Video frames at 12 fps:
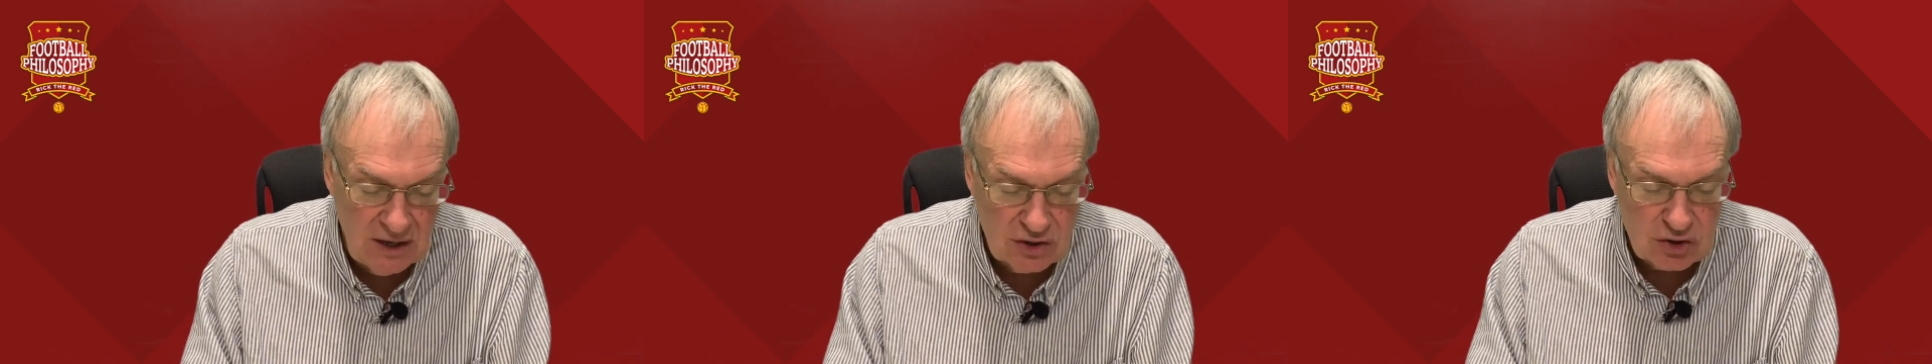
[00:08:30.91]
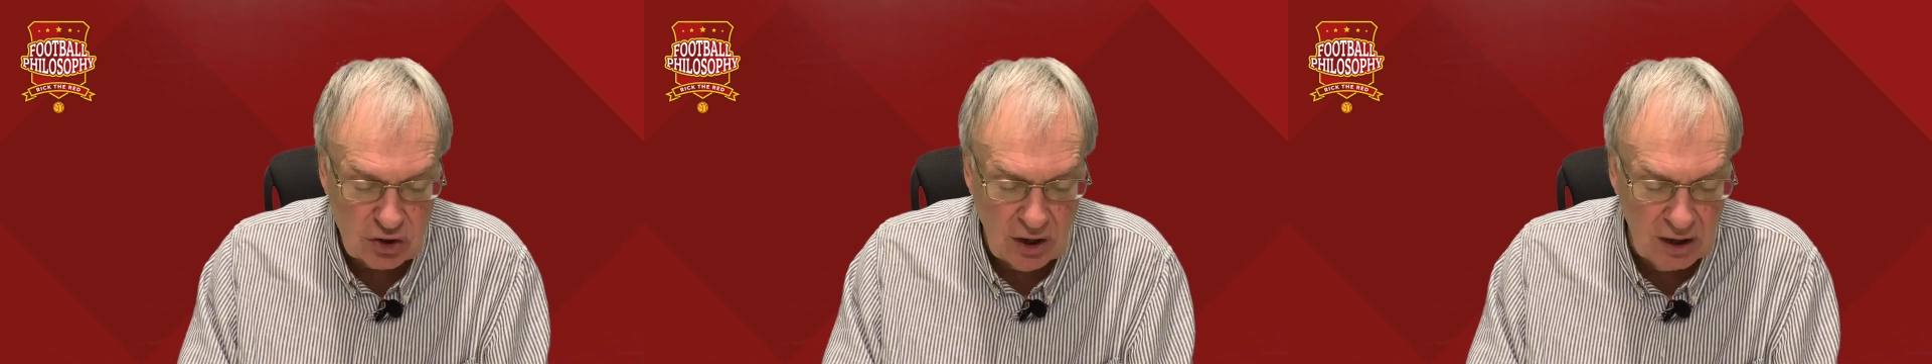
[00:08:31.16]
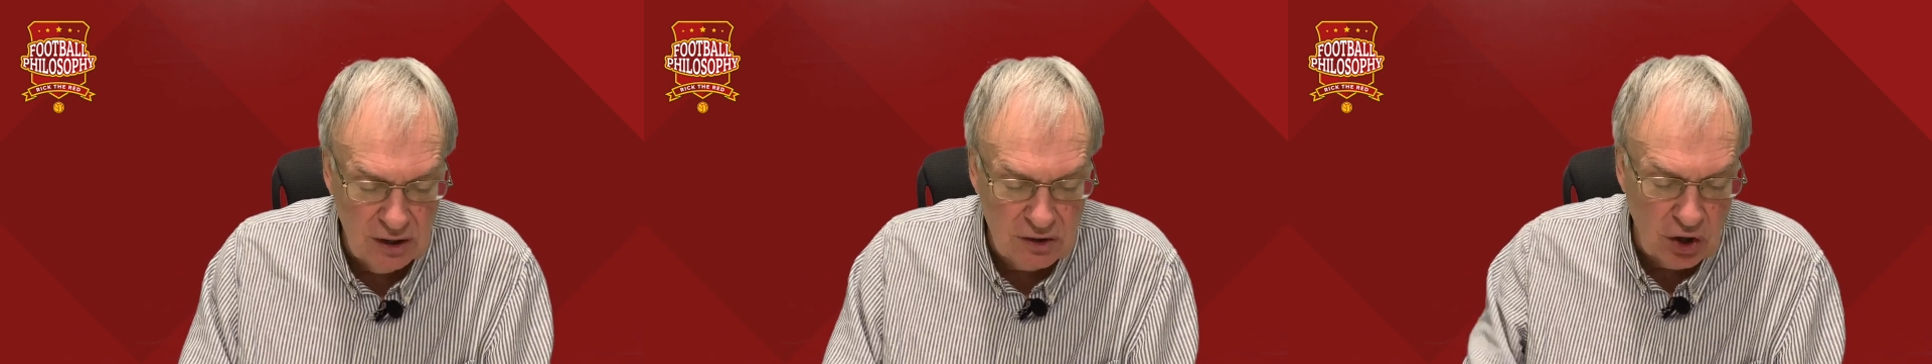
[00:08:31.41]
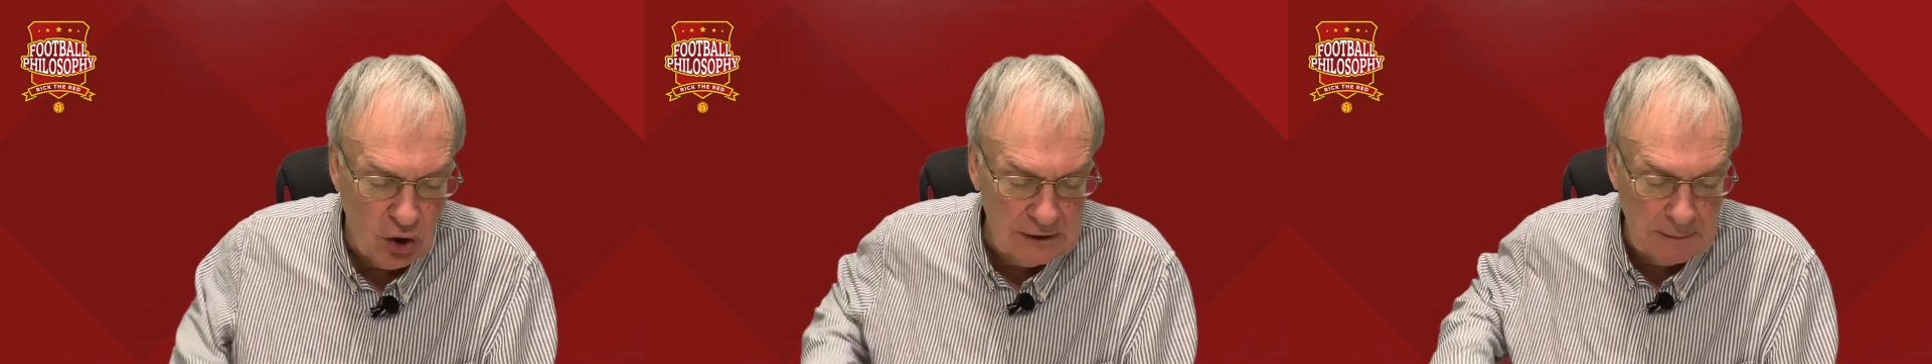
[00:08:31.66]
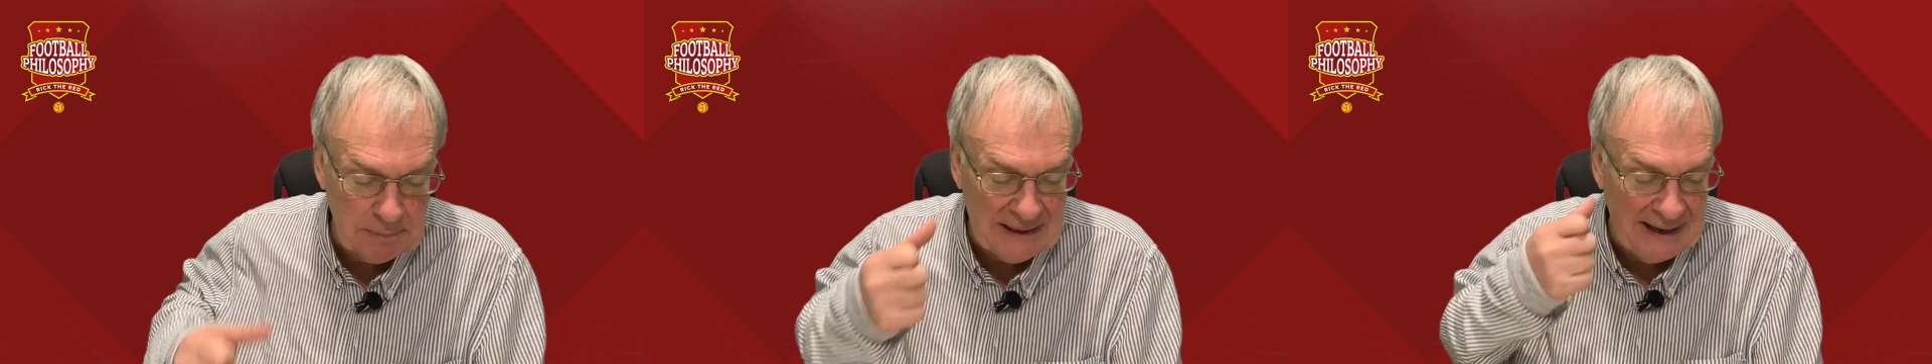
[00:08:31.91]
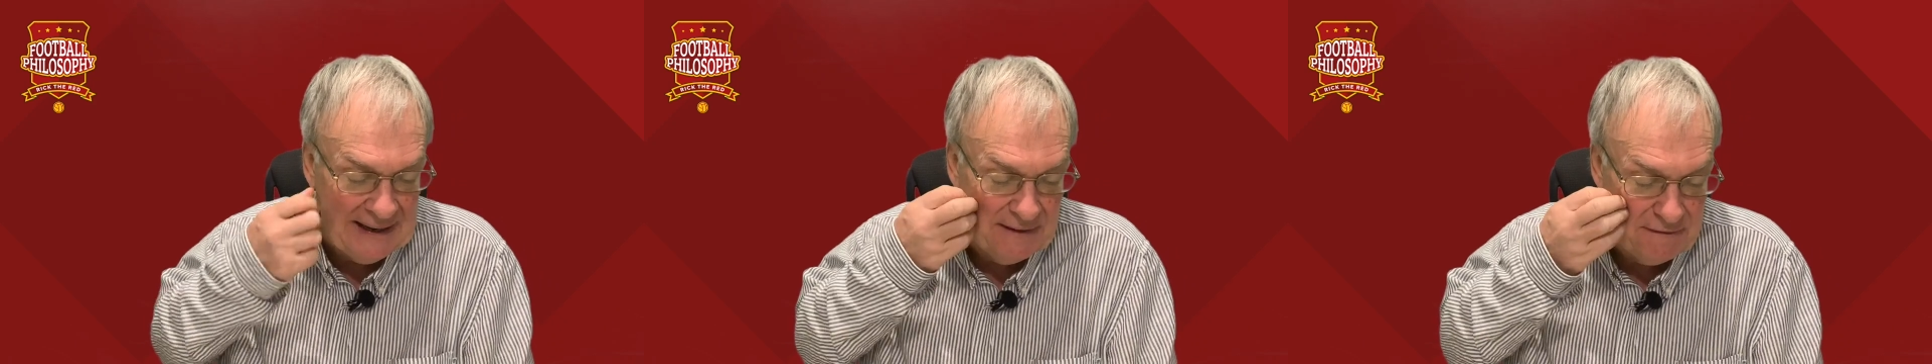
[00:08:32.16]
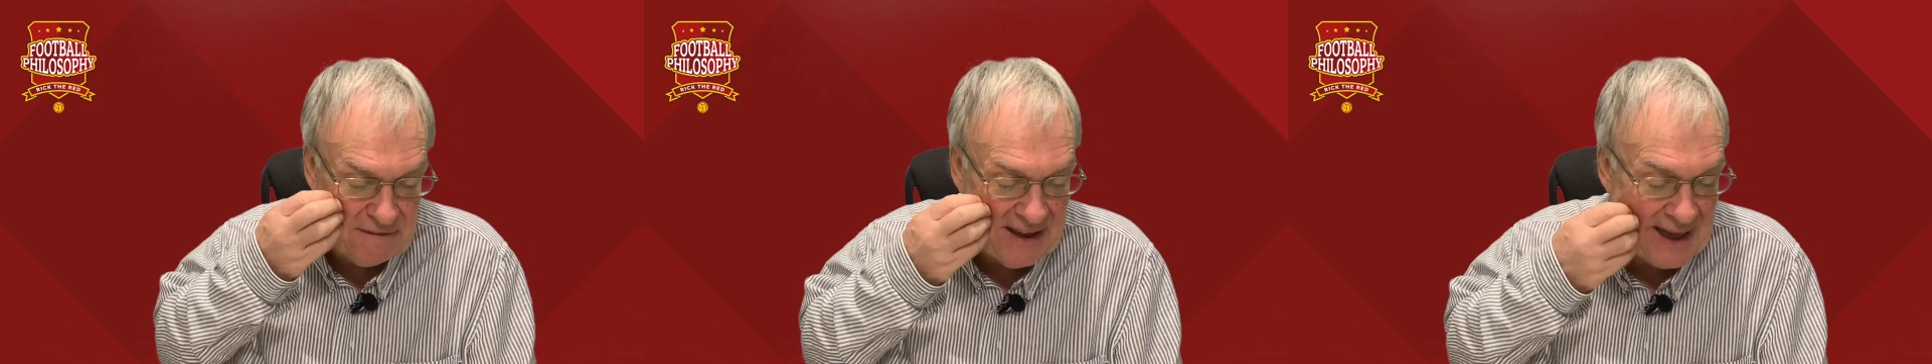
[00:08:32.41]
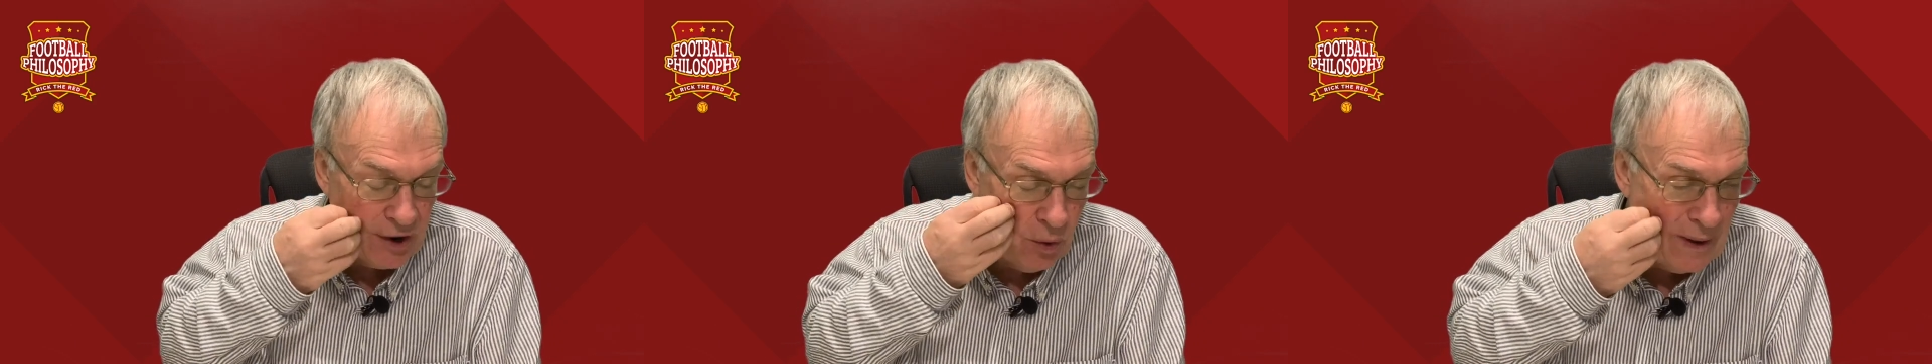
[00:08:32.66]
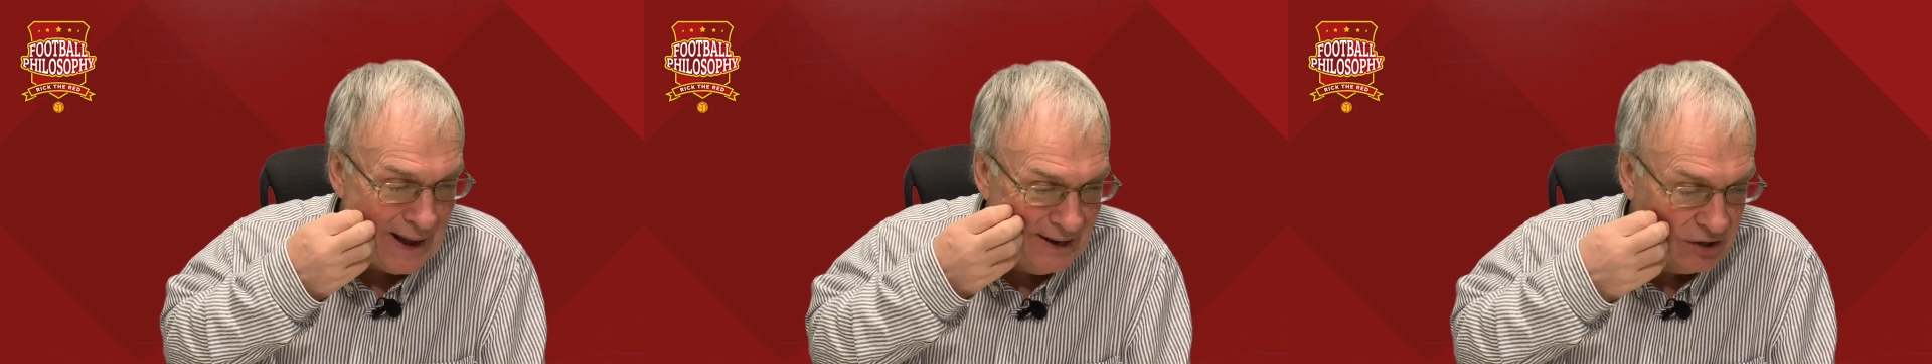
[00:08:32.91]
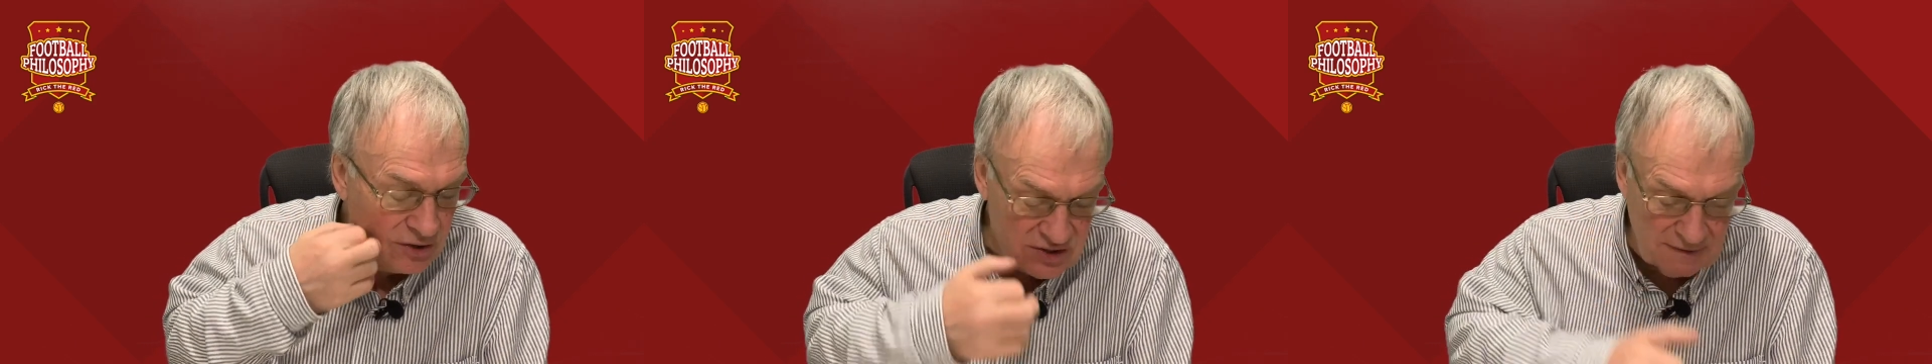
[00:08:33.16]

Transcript: Scotland are only playing the Faroe Isles.